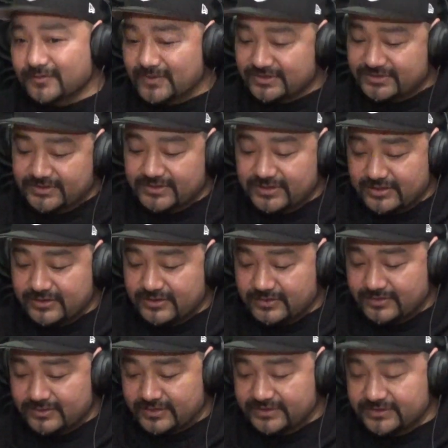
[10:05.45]
once the
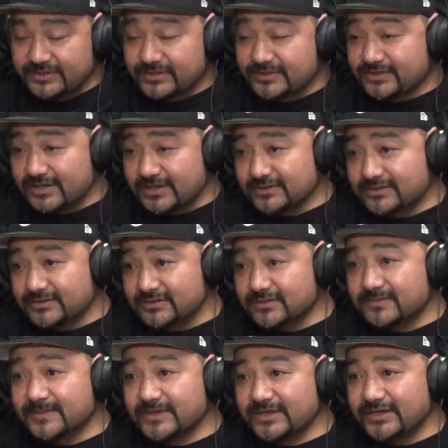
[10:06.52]
seed starts to
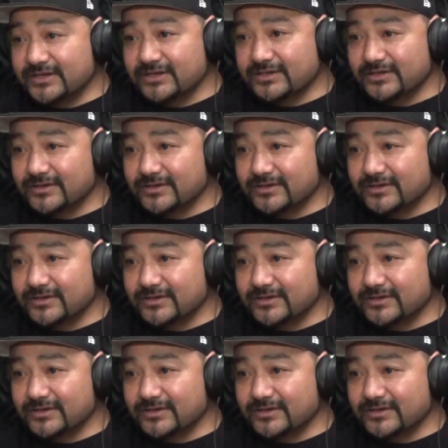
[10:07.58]
germinate,